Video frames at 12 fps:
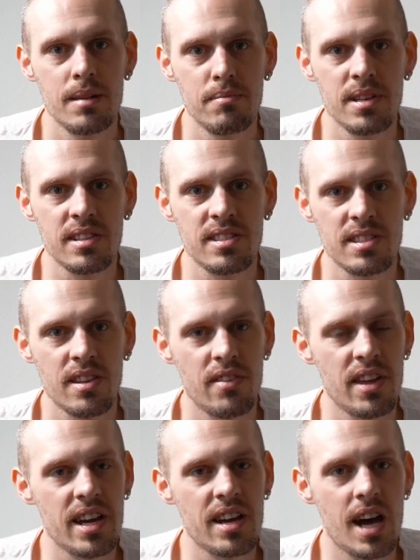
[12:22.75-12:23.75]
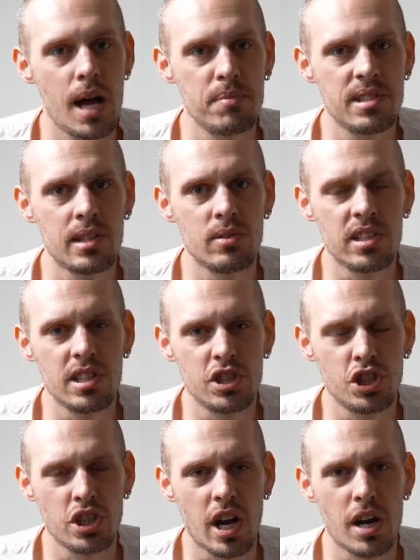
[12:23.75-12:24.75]
Means they are absolutely
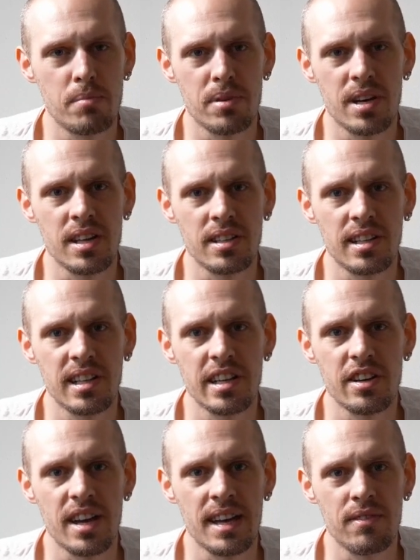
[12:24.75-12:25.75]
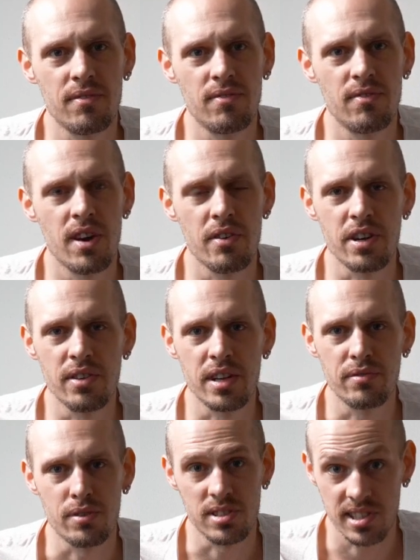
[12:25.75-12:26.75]
sharp and clear and very
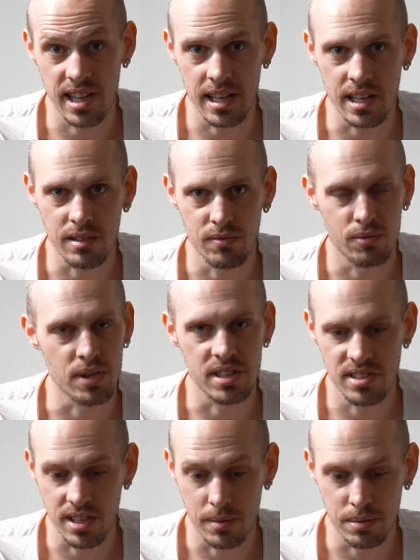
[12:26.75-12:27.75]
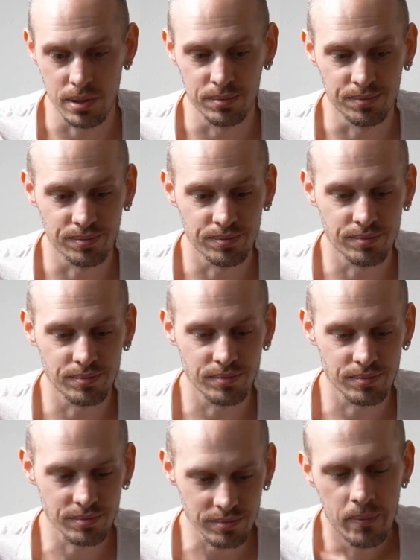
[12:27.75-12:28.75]
great for scanning, for example.
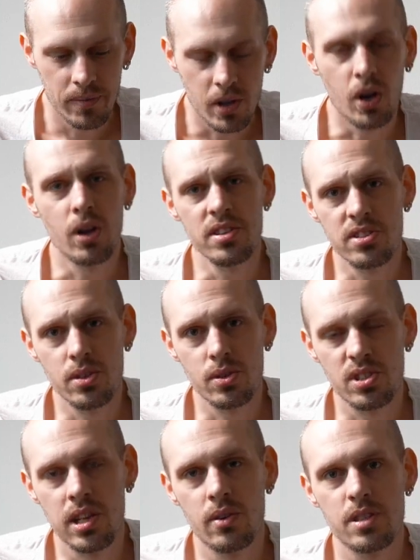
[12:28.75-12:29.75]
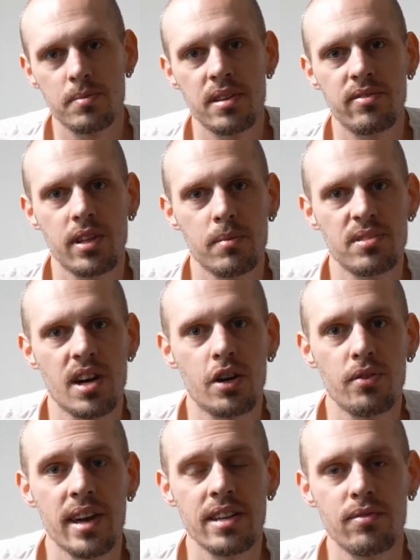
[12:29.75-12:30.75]
Also, slower speed films are
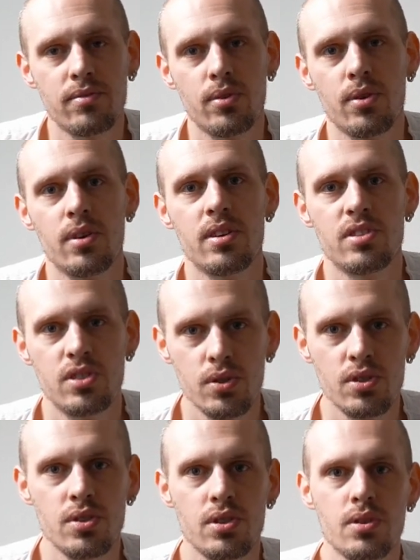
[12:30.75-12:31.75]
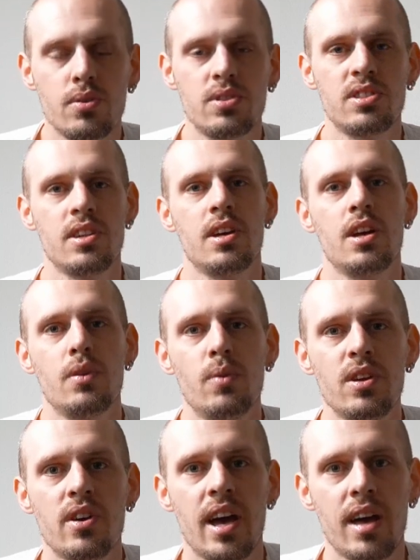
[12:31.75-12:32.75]
great for studio use,
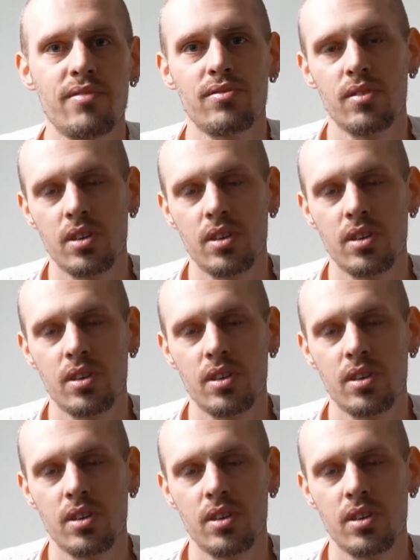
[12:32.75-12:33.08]
where you have